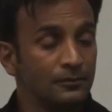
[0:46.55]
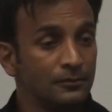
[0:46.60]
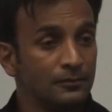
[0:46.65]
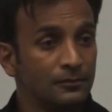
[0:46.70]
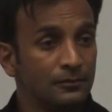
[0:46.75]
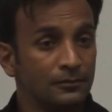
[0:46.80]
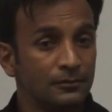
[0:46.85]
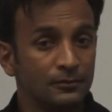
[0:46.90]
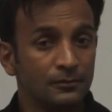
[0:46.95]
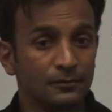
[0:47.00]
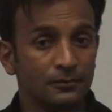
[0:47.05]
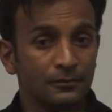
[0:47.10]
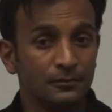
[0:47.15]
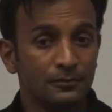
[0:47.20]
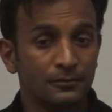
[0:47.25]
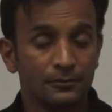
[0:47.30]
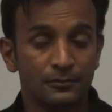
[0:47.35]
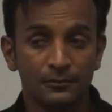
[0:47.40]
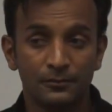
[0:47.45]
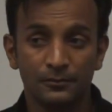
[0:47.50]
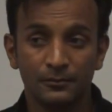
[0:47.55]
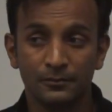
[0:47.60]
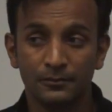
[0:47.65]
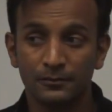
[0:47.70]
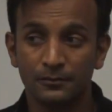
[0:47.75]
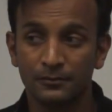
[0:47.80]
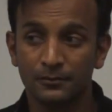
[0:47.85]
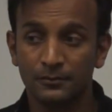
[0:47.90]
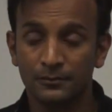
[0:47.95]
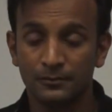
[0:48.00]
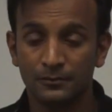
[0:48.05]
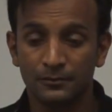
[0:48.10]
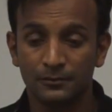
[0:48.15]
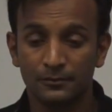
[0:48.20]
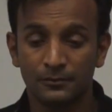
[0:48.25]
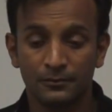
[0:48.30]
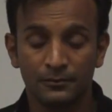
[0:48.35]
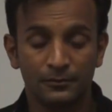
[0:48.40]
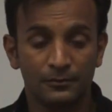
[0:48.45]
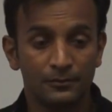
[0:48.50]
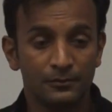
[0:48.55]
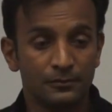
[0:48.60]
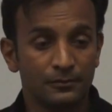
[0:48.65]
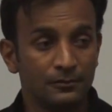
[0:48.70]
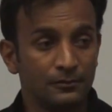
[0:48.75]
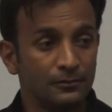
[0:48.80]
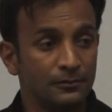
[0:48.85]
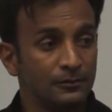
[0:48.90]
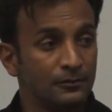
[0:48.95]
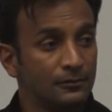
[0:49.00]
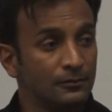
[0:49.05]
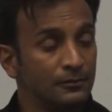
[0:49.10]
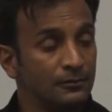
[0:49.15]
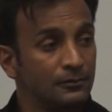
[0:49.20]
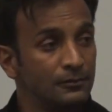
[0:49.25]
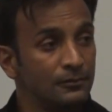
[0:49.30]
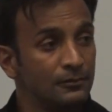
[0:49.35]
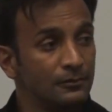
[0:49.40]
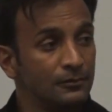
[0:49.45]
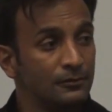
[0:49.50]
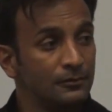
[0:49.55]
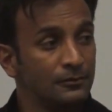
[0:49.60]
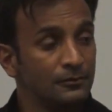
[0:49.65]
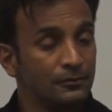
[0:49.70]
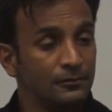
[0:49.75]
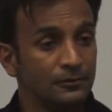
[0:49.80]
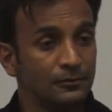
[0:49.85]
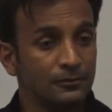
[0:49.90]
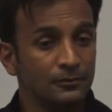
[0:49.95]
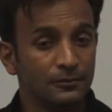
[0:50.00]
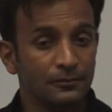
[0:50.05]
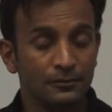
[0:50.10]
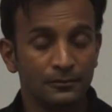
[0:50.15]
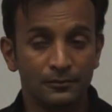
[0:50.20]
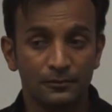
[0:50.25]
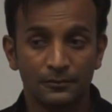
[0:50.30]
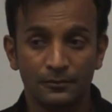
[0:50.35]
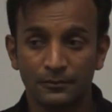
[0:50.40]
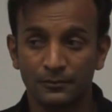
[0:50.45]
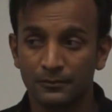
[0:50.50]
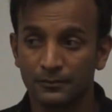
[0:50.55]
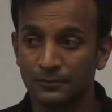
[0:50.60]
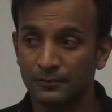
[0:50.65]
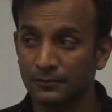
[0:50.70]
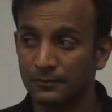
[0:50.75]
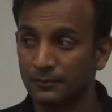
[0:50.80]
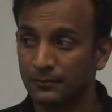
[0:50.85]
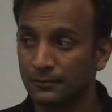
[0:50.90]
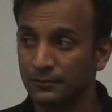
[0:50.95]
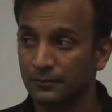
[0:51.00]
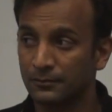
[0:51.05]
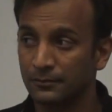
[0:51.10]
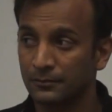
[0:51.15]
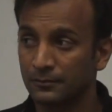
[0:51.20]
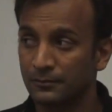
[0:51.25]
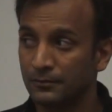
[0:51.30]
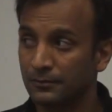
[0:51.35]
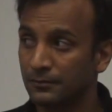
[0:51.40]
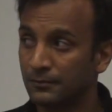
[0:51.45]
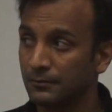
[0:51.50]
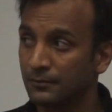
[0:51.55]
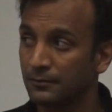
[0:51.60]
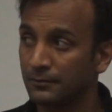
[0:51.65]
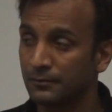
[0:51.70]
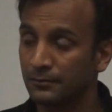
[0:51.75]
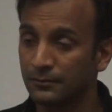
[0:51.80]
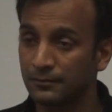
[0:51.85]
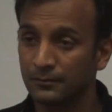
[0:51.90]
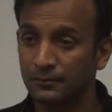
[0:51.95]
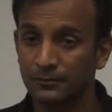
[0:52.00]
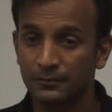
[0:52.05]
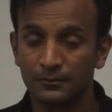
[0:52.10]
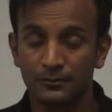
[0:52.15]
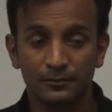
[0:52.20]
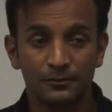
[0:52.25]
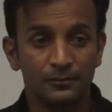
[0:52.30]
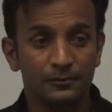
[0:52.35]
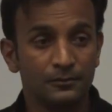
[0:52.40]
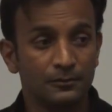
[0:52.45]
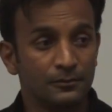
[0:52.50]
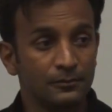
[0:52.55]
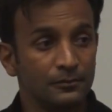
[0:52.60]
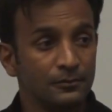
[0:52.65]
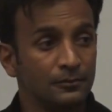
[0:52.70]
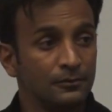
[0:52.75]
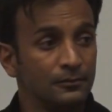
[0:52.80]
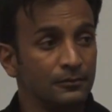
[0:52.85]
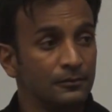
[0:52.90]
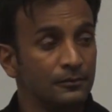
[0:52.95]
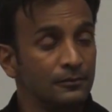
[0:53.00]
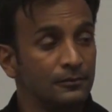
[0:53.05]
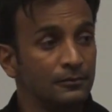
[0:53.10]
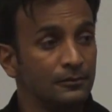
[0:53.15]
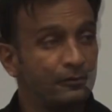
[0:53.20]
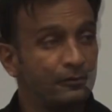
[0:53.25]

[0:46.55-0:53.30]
No words are spoken by the person on screen.